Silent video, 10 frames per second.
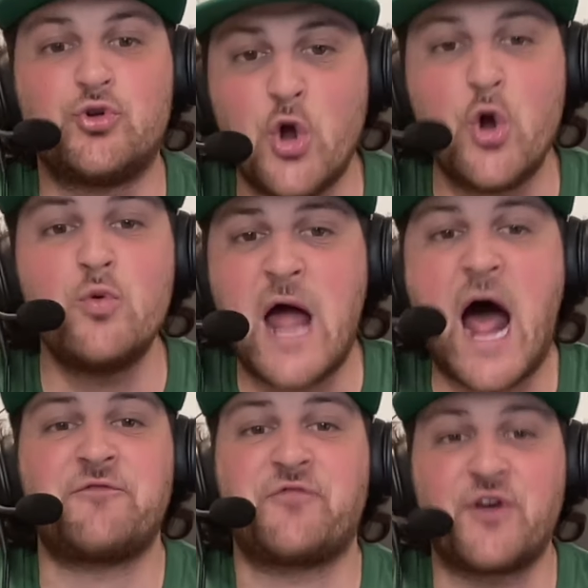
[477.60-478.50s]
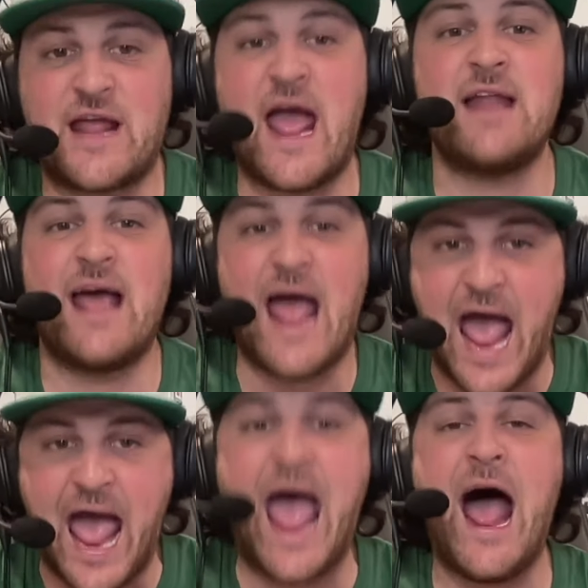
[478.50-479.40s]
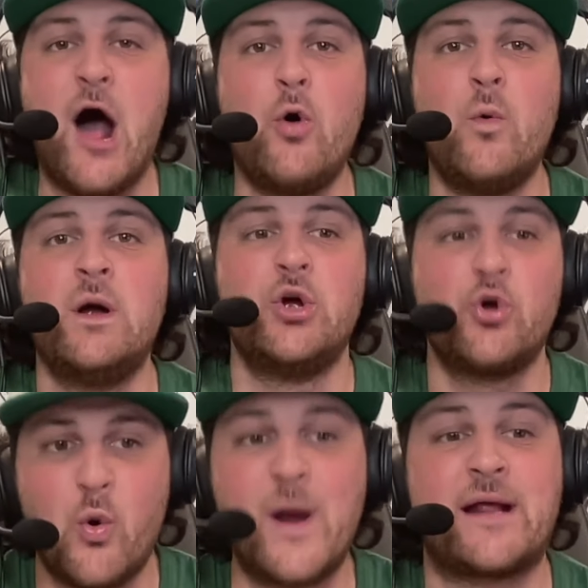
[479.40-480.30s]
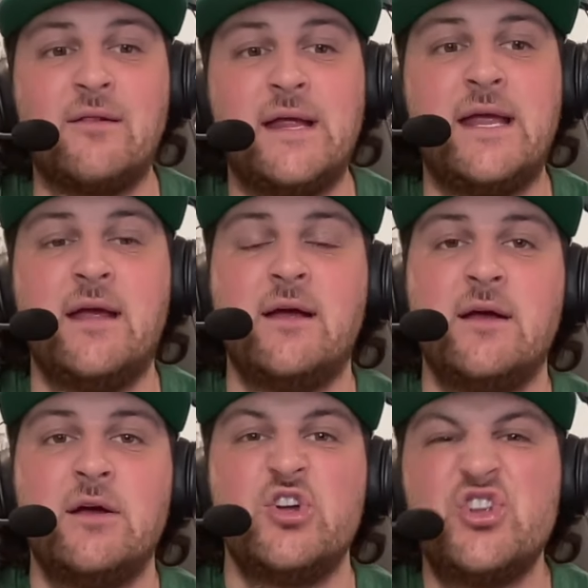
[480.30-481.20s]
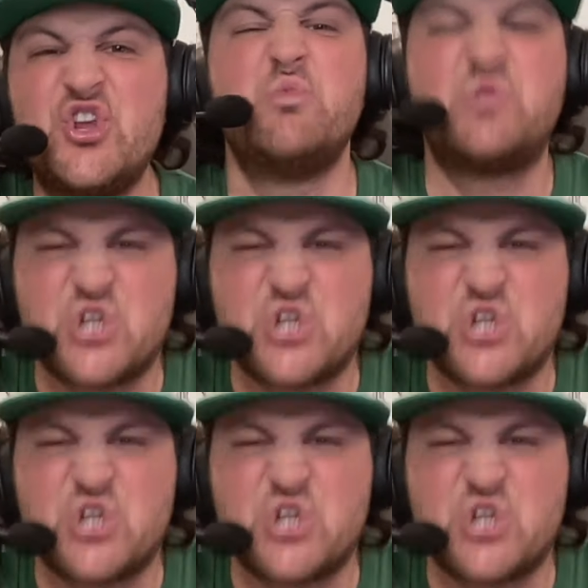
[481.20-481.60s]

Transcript: Do not forget how quickly you